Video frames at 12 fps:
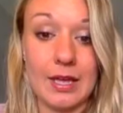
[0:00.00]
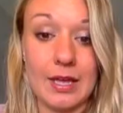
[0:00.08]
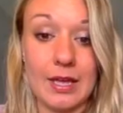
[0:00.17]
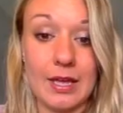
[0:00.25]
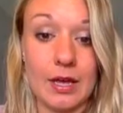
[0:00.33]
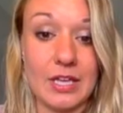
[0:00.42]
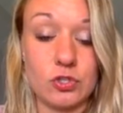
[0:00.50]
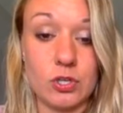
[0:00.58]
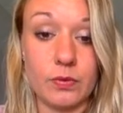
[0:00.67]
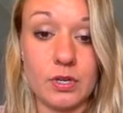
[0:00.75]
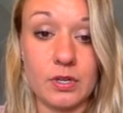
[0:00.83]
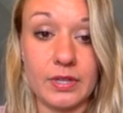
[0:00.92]
Okay,
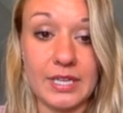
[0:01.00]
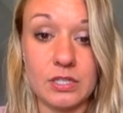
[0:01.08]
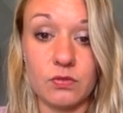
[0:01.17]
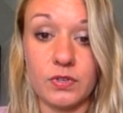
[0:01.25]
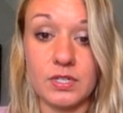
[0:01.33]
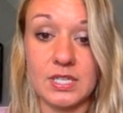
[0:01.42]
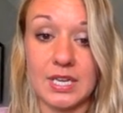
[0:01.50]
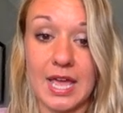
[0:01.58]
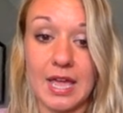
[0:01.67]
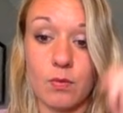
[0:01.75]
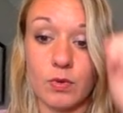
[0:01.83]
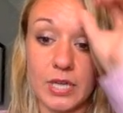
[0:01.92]
so your lesson for
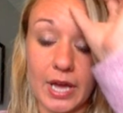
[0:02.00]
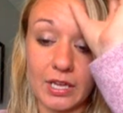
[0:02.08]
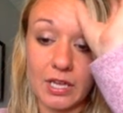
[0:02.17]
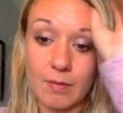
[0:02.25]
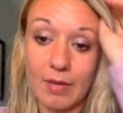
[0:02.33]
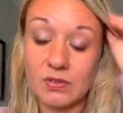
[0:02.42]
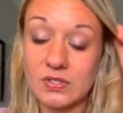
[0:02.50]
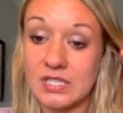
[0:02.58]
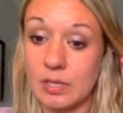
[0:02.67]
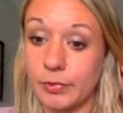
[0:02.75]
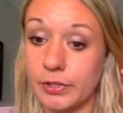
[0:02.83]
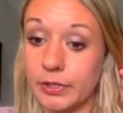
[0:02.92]
today, we're talking about
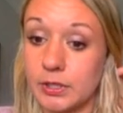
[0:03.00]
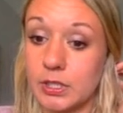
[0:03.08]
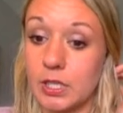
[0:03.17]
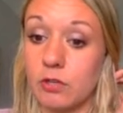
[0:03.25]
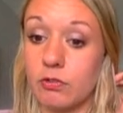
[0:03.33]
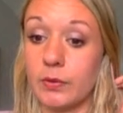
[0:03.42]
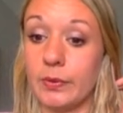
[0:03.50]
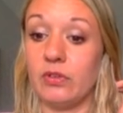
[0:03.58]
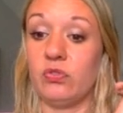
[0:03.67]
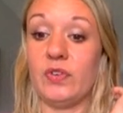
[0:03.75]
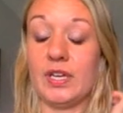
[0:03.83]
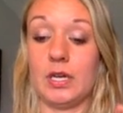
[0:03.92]
similar and congruent
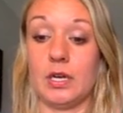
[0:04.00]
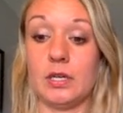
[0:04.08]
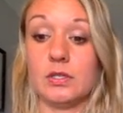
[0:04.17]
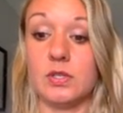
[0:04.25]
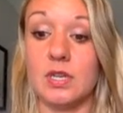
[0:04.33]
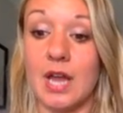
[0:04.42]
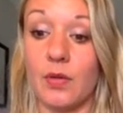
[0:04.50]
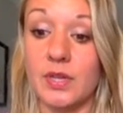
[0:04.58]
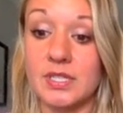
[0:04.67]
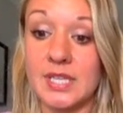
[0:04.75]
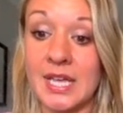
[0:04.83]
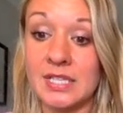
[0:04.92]
figures. Now,
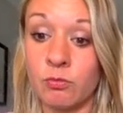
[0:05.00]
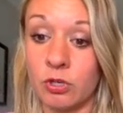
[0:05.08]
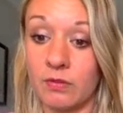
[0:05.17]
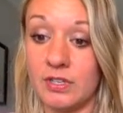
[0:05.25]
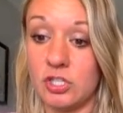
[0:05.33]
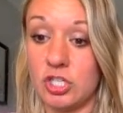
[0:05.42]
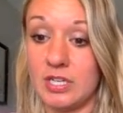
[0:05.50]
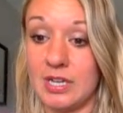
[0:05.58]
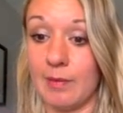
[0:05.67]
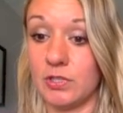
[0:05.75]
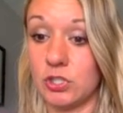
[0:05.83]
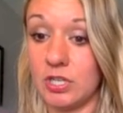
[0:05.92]
this has more of a
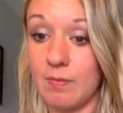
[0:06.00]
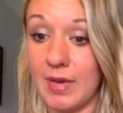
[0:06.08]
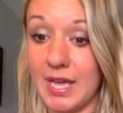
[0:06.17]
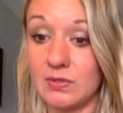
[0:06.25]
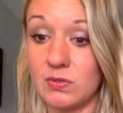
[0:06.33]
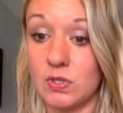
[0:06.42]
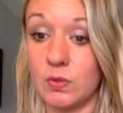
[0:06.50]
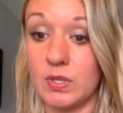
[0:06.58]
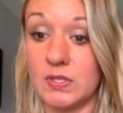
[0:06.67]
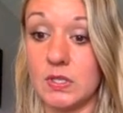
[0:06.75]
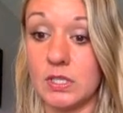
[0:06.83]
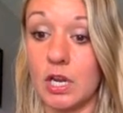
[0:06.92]
geometry base, so
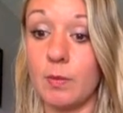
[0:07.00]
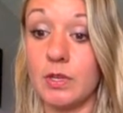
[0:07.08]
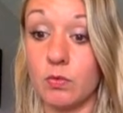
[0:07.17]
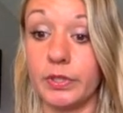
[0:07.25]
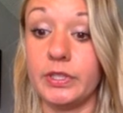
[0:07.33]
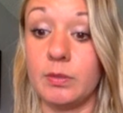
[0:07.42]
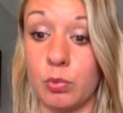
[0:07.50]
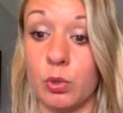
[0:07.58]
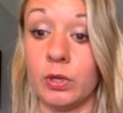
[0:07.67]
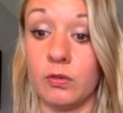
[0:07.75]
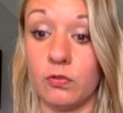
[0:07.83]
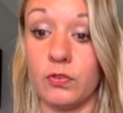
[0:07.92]
this is going to be really
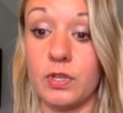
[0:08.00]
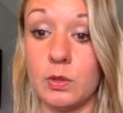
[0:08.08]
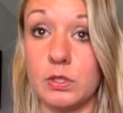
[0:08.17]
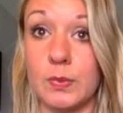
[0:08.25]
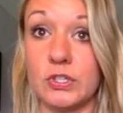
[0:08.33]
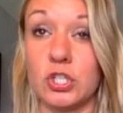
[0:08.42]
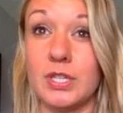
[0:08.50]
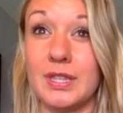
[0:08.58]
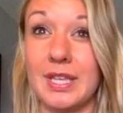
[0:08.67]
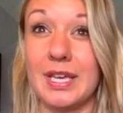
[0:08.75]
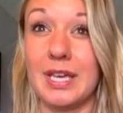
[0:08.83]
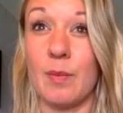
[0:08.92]
important for you, especially
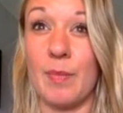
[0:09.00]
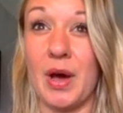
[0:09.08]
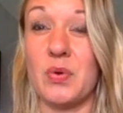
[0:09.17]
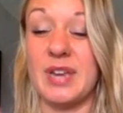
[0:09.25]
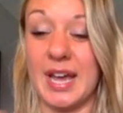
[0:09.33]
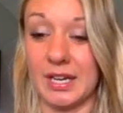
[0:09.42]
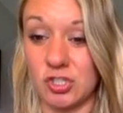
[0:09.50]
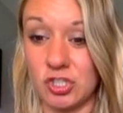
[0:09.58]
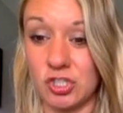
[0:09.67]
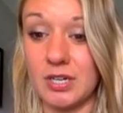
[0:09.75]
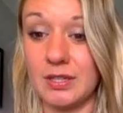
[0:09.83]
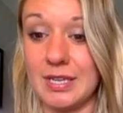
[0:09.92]
thinking about next
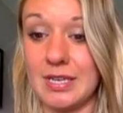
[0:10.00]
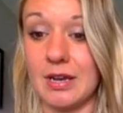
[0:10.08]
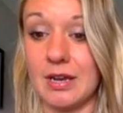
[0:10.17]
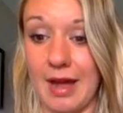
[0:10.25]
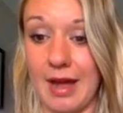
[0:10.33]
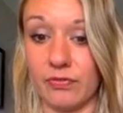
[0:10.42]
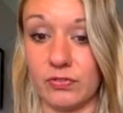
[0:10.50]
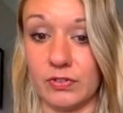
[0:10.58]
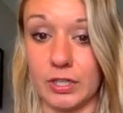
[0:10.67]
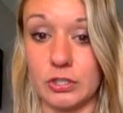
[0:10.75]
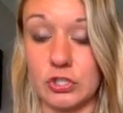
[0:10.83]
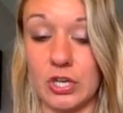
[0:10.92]
year and the year
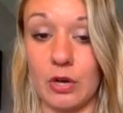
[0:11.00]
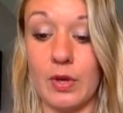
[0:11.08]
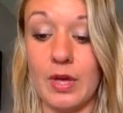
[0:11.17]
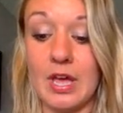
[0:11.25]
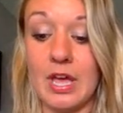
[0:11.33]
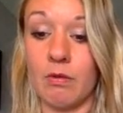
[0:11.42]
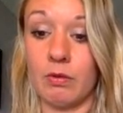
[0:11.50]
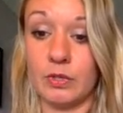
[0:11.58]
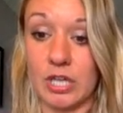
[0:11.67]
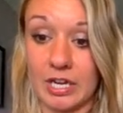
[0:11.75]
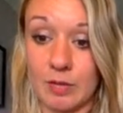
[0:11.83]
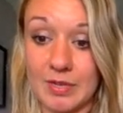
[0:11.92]
after. So, when we're
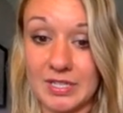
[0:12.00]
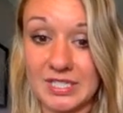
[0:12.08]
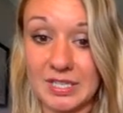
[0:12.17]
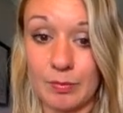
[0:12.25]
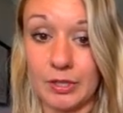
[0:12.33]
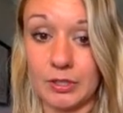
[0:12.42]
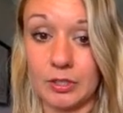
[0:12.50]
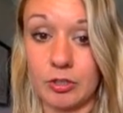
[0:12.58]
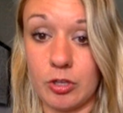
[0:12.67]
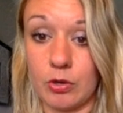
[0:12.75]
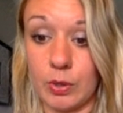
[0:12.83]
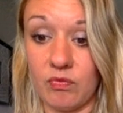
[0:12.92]
talking about similar and
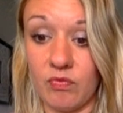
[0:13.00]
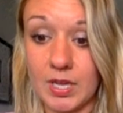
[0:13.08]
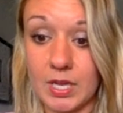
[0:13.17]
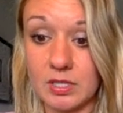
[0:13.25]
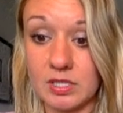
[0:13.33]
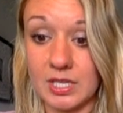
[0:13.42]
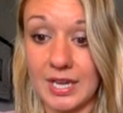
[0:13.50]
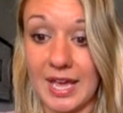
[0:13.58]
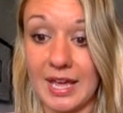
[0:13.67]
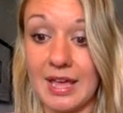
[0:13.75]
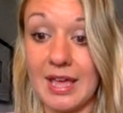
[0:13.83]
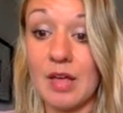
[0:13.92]
congruent figures
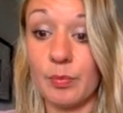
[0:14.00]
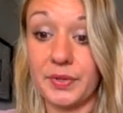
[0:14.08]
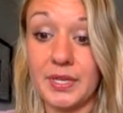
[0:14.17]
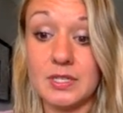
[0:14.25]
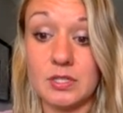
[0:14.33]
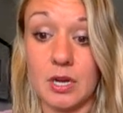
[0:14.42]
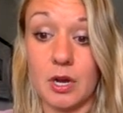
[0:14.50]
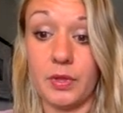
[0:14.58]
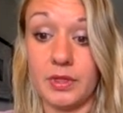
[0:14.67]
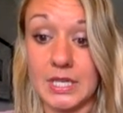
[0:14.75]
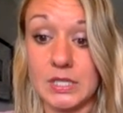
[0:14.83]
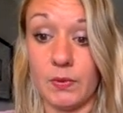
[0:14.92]
today, please know
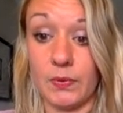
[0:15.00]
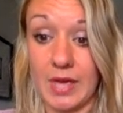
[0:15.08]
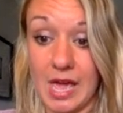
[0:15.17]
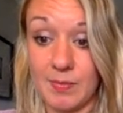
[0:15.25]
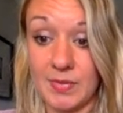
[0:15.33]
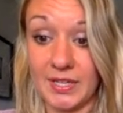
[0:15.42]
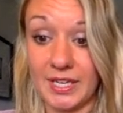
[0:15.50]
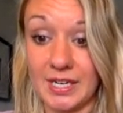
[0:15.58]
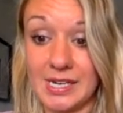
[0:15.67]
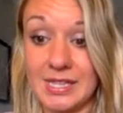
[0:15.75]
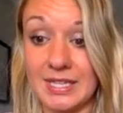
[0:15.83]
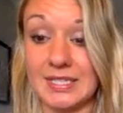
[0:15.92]
that this
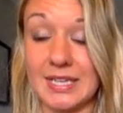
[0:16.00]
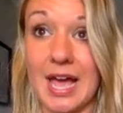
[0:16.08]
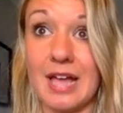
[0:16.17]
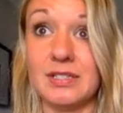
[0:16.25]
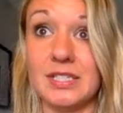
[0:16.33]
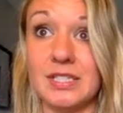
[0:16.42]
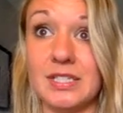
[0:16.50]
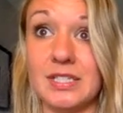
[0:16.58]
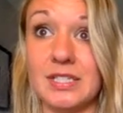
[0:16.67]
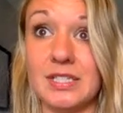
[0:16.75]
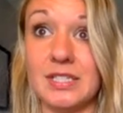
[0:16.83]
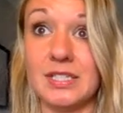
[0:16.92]
vocabulary and these concepts are
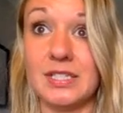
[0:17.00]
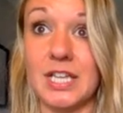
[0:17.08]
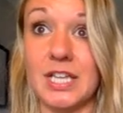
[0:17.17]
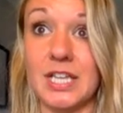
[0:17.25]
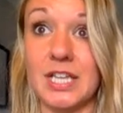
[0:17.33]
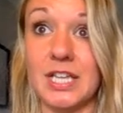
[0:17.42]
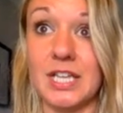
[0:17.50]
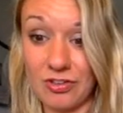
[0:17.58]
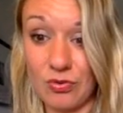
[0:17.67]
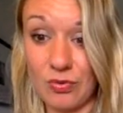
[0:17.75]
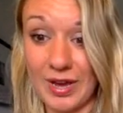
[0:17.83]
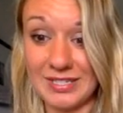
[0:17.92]
going to be carried with
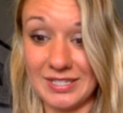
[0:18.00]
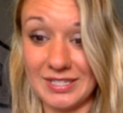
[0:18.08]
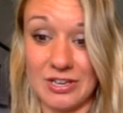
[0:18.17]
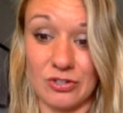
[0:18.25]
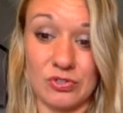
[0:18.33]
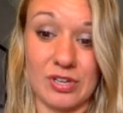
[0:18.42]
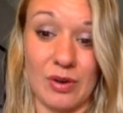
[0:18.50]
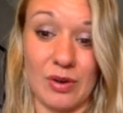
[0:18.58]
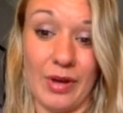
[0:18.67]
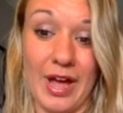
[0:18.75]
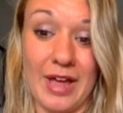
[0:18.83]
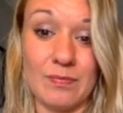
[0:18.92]
you as the years go
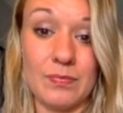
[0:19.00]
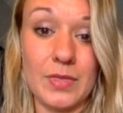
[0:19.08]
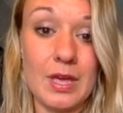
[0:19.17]
on.